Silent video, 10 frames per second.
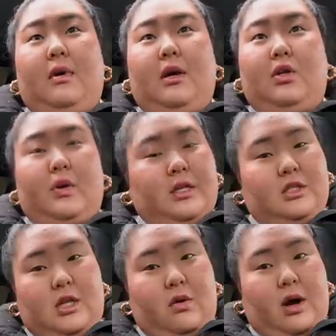You guys
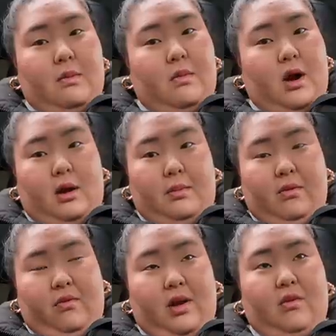know I'm not a big
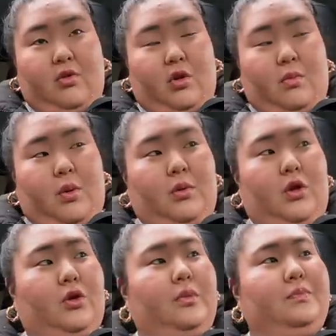fan of Korean
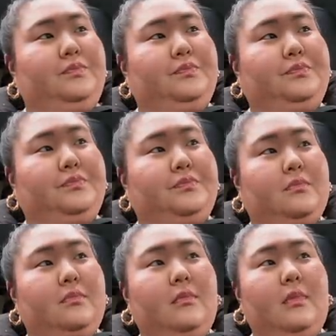barbecue.
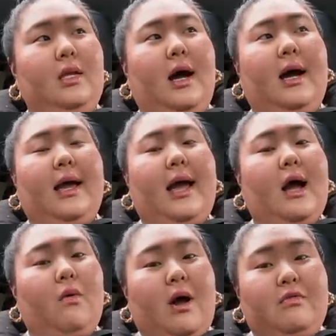I,
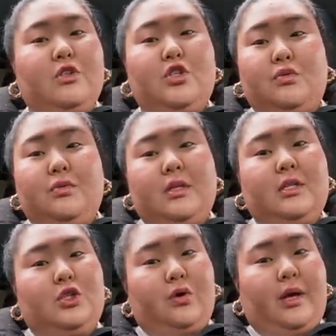however, do really
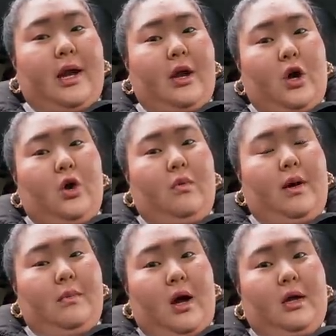enjoy it at home.
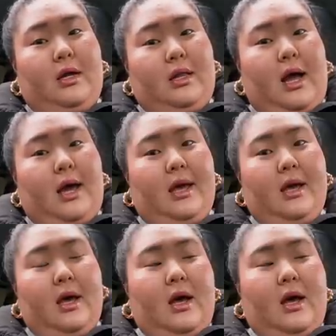I'm not gonna lie.